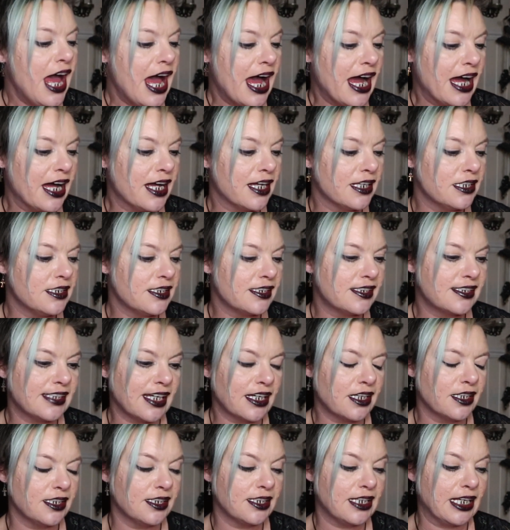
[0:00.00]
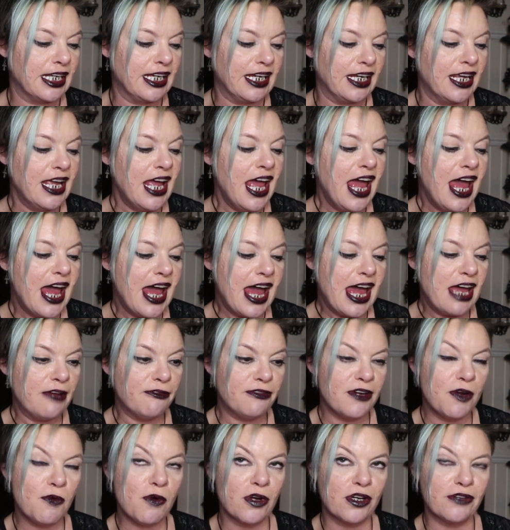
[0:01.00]
And secondly,
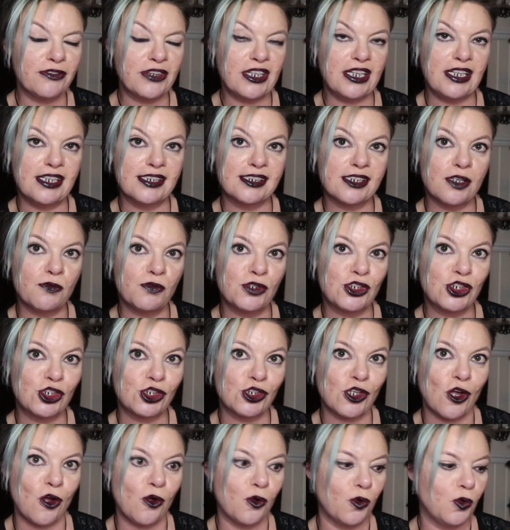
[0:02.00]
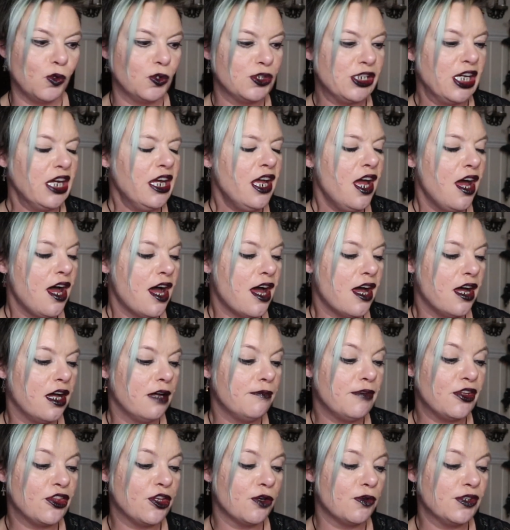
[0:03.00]
every one of these that was sold,
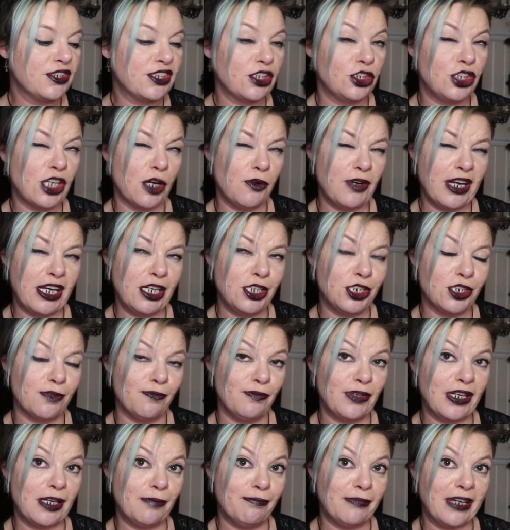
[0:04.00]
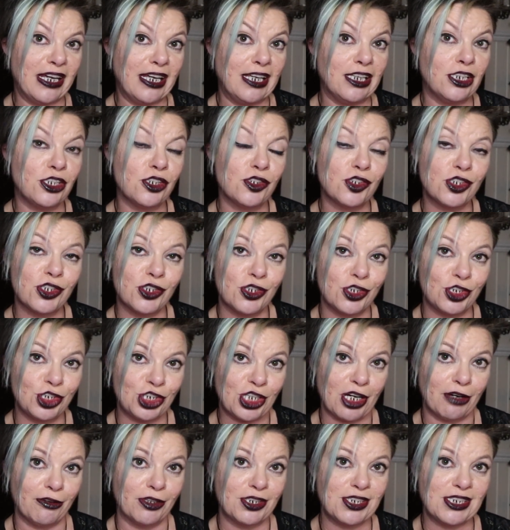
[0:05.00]
there was a donation being made to the
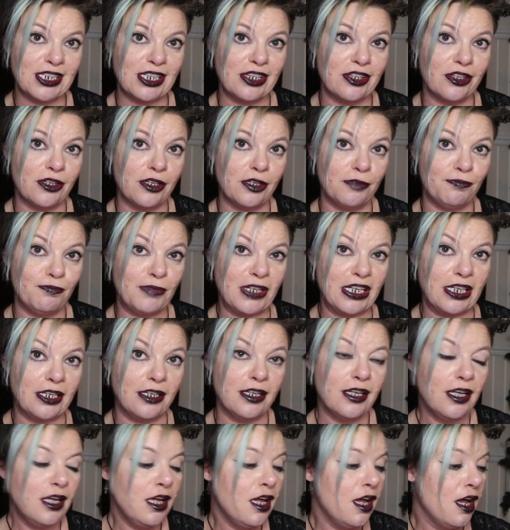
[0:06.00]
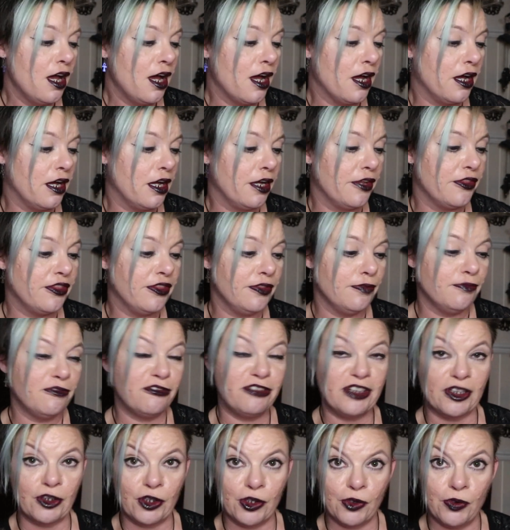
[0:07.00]
charity that had been
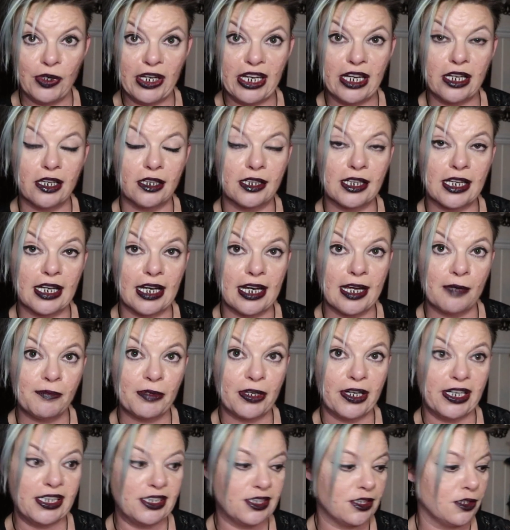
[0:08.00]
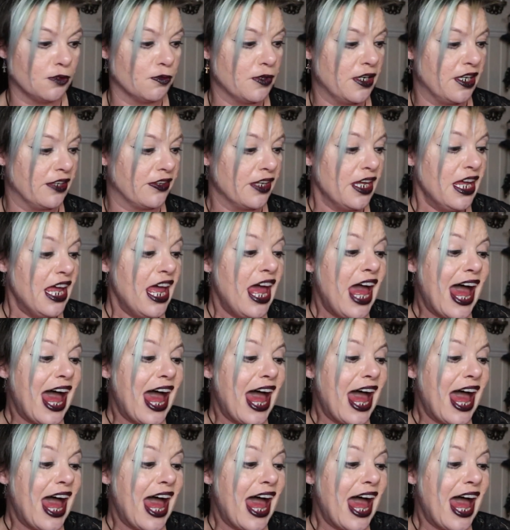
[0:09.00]
Feel Unique had collaborated with.